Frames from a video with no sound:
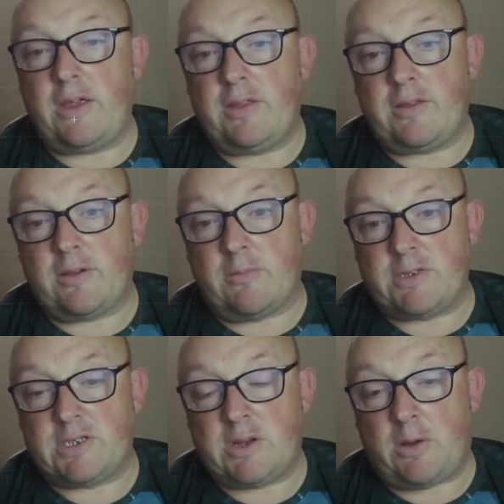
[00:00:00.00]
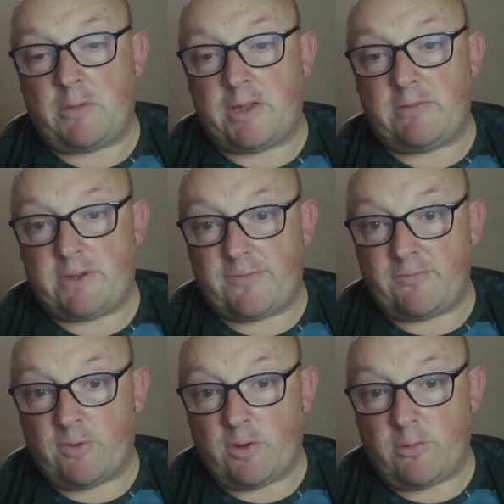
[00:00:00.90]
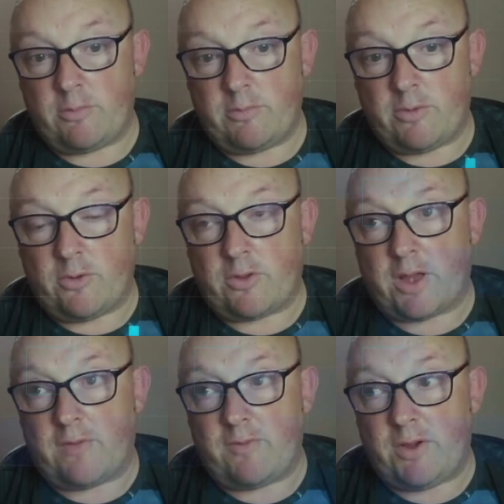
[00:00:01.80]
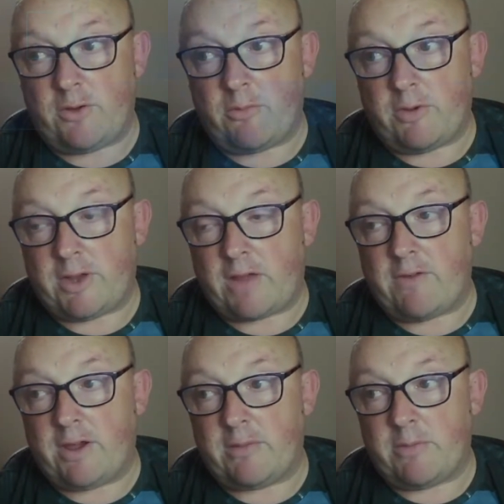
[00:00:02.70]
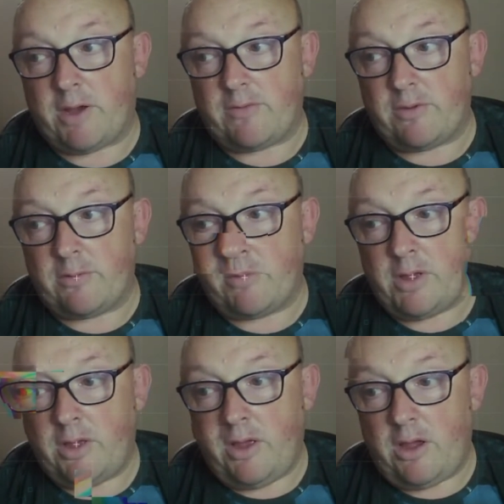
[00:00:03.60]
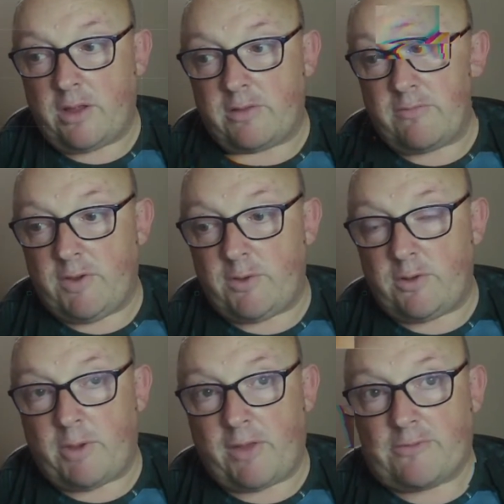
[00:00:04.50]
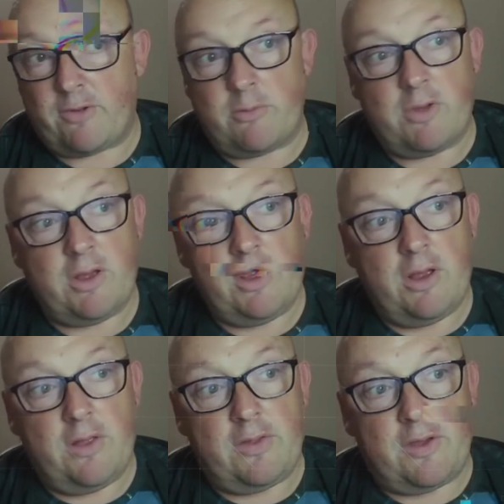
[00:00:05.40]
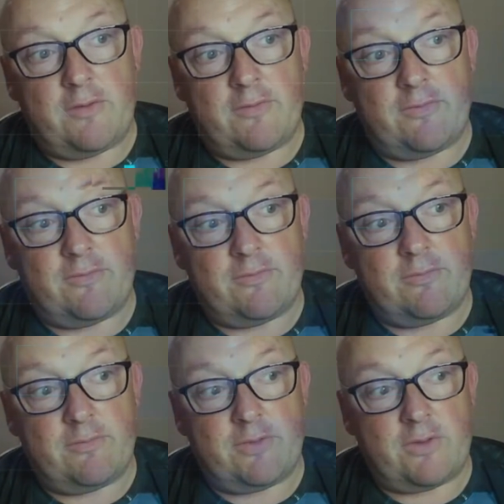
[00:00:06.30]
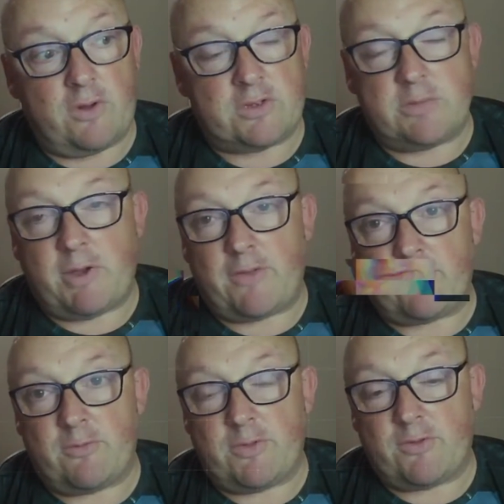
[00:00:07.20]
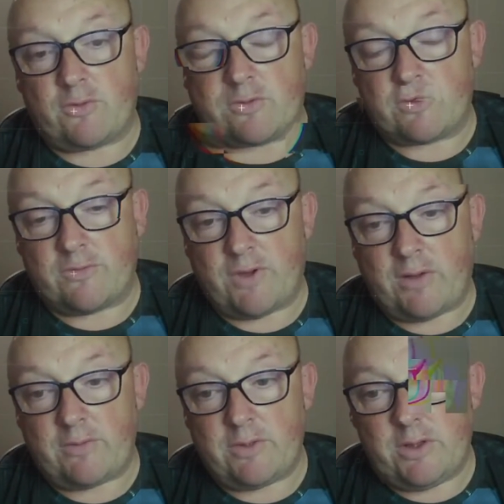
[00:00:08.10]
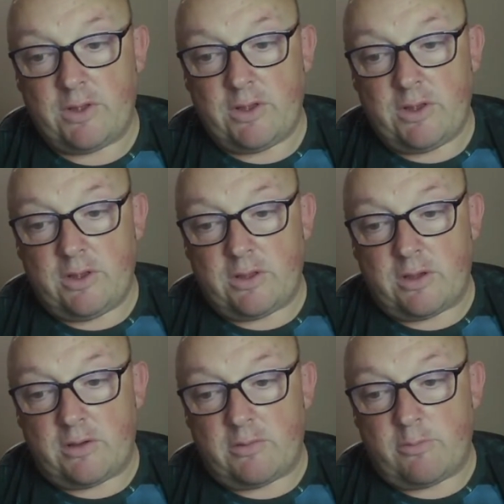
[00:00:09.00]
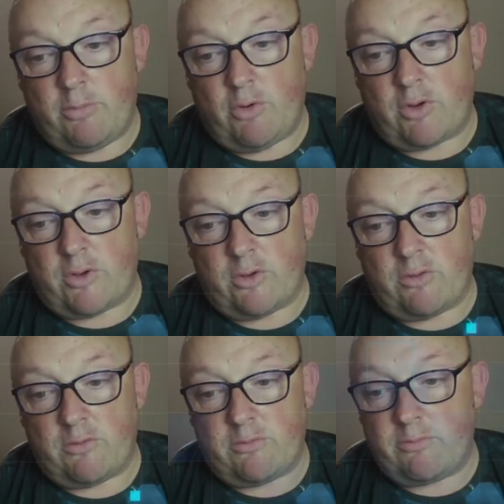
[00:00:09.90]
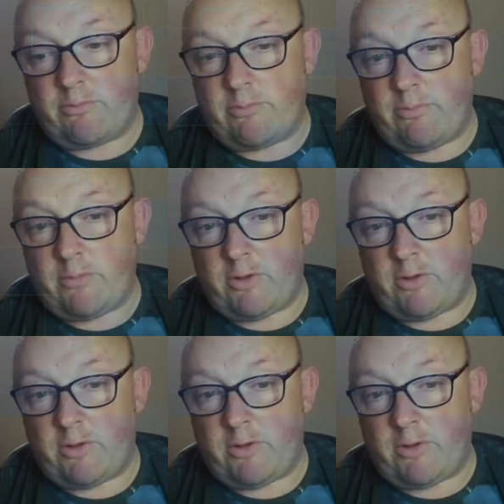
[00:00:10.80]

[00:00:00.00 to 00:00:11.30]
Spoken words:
so imagine, you know, I'm in a different room because they're decorating my room and redoing the bathroom. They've started the bathroom, they took the stuff out. They're putting my new